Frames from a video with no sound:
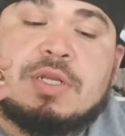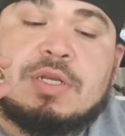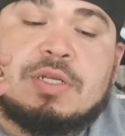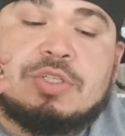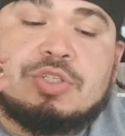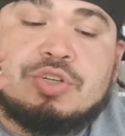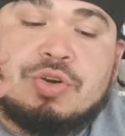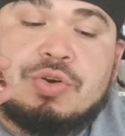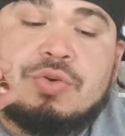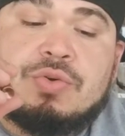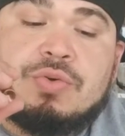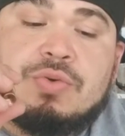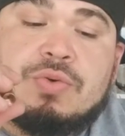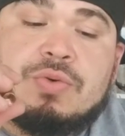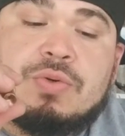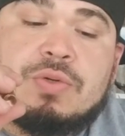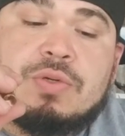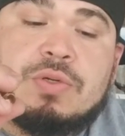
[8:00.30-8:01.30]
to screw,
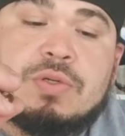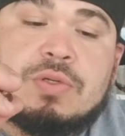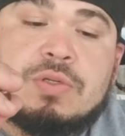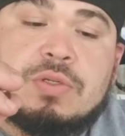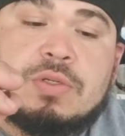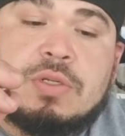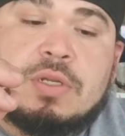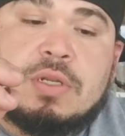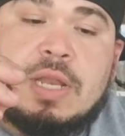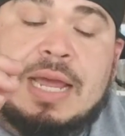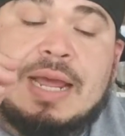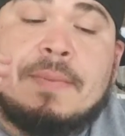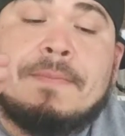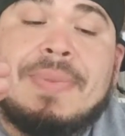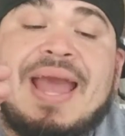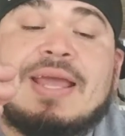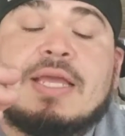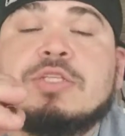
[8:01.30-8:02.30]
like a
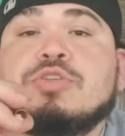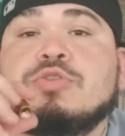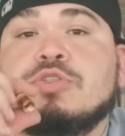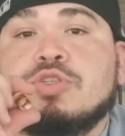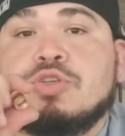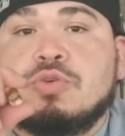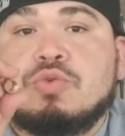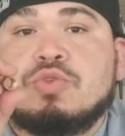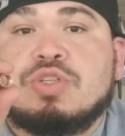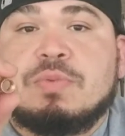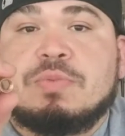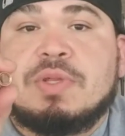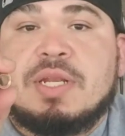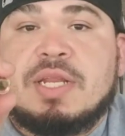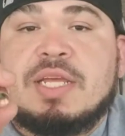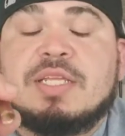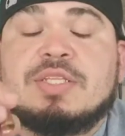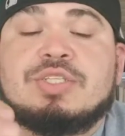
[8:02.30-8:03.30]
backing to screw
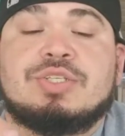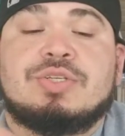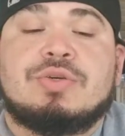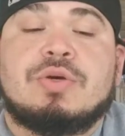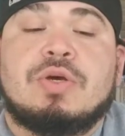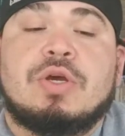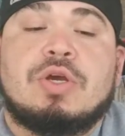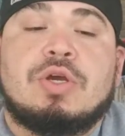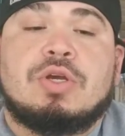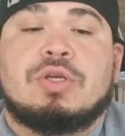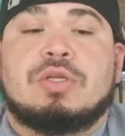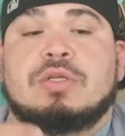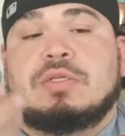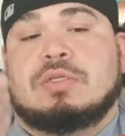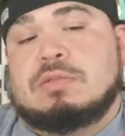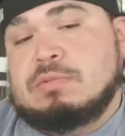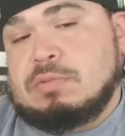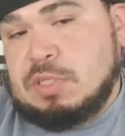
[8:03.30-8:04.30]
something into,
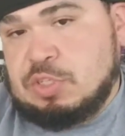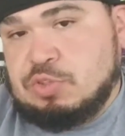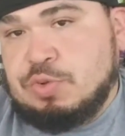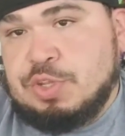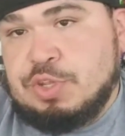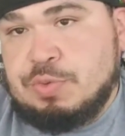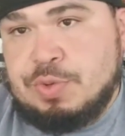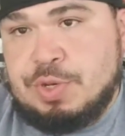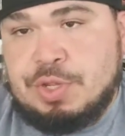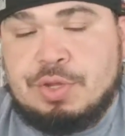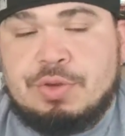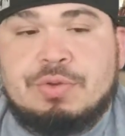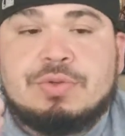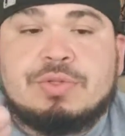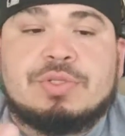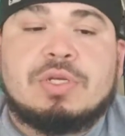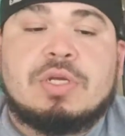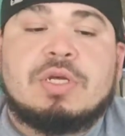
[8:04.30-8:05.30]
this is what you would
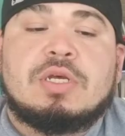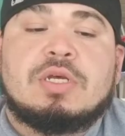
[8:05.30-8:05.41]
use.